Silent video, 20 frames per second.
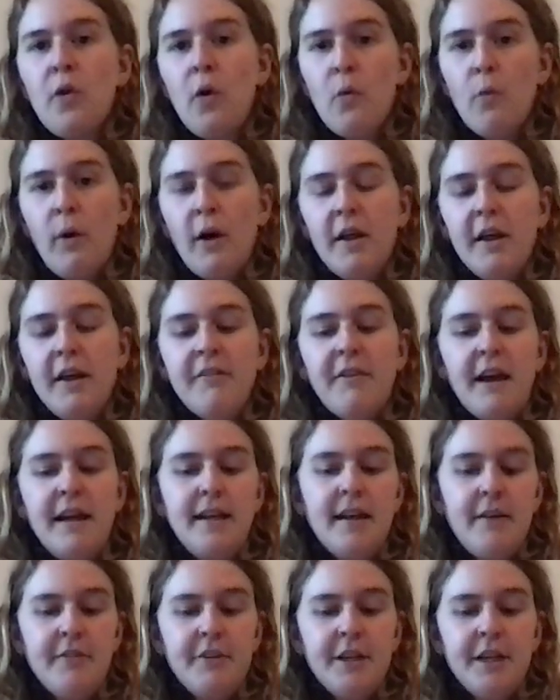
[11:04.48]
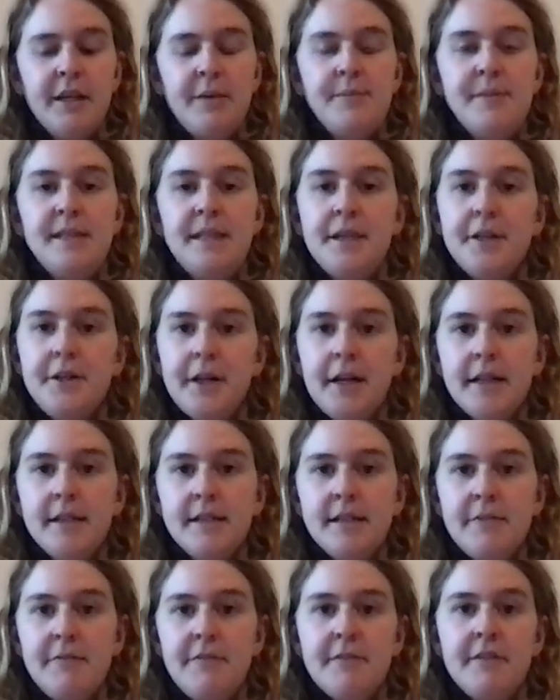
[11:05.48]
well, if I never keep
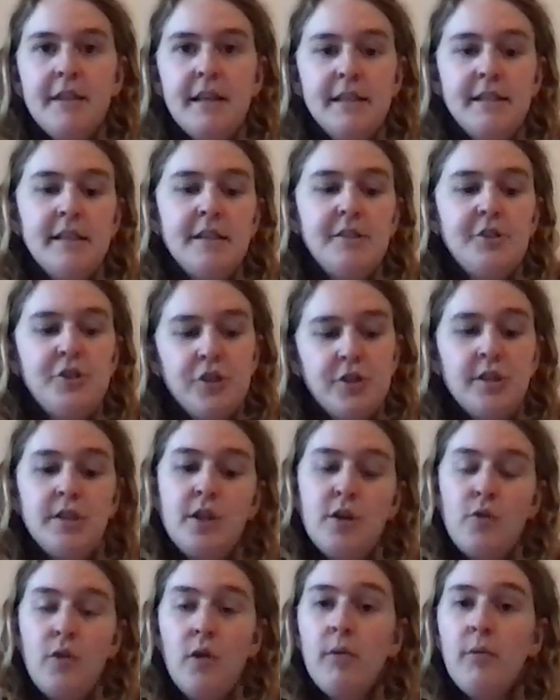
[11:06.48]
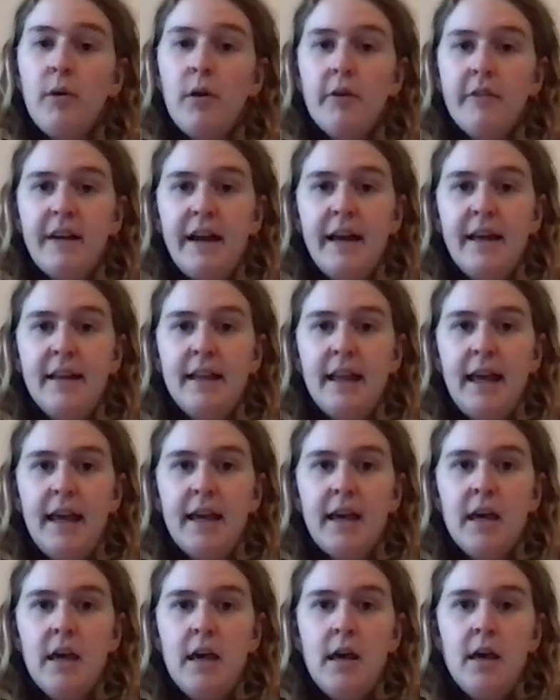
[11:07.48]
secrets, if this is just the normal, right?
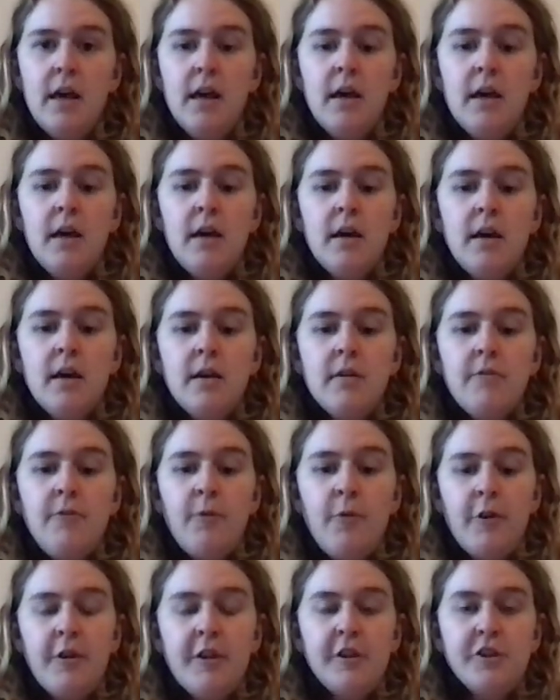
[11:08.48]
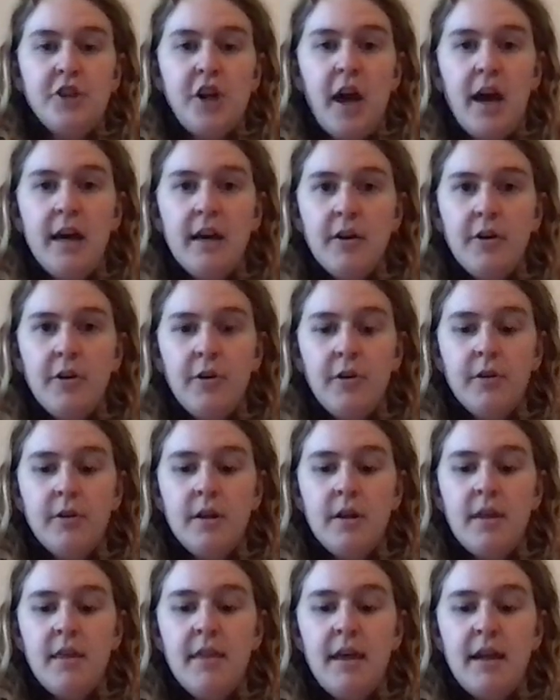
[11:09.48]
Like for the child,
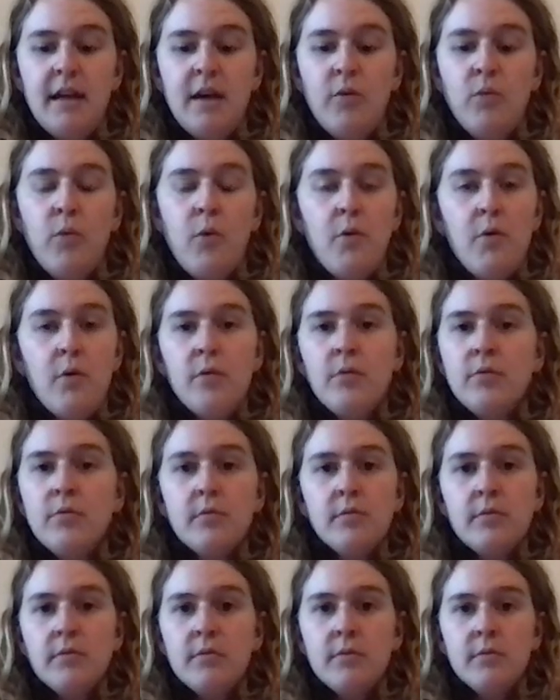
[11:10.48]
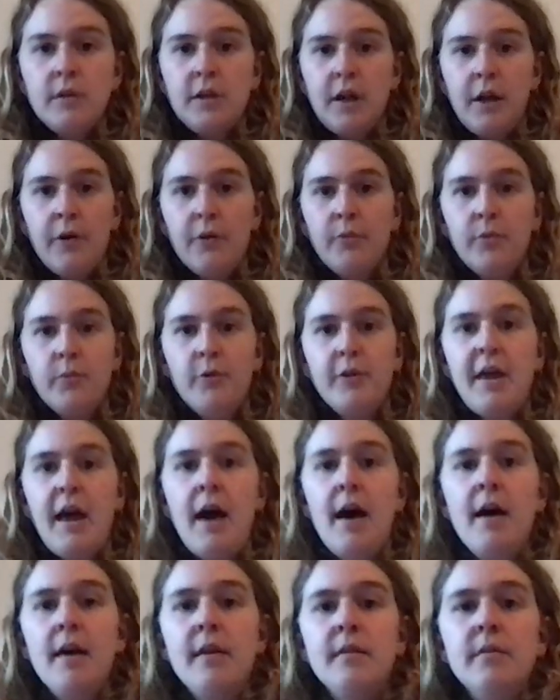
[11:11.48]
then it won't, will
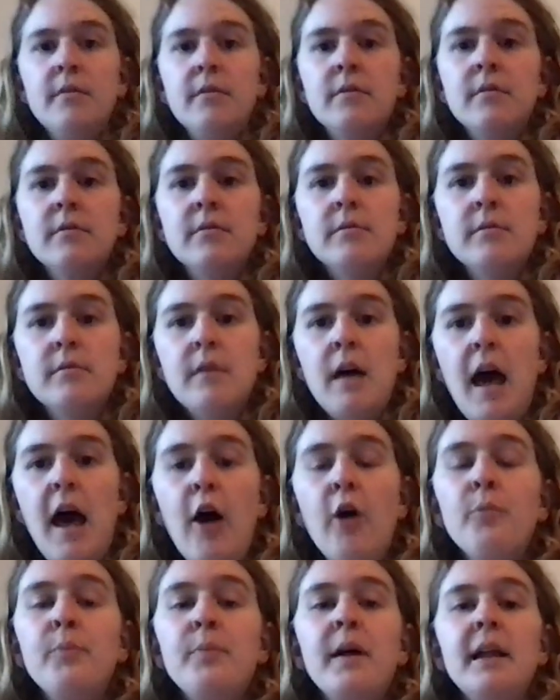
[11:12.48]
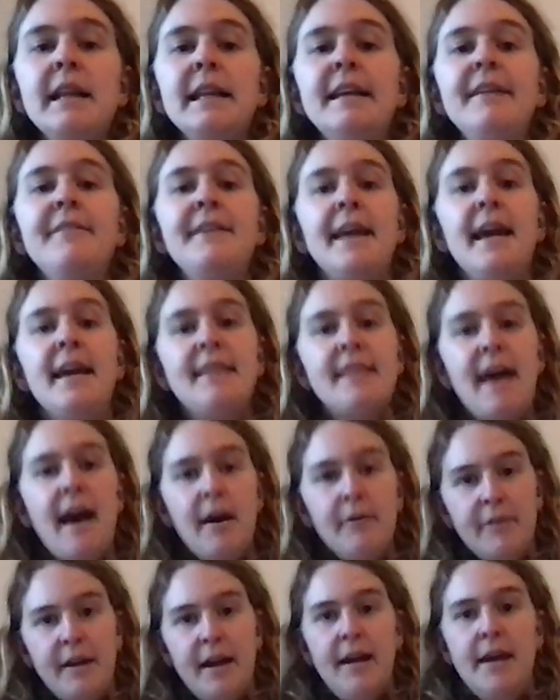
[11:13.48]
that help alleviate
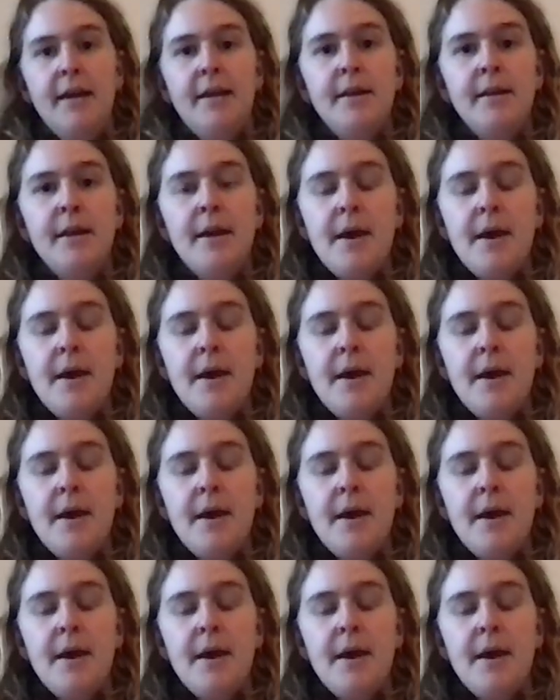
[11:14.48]
that, right?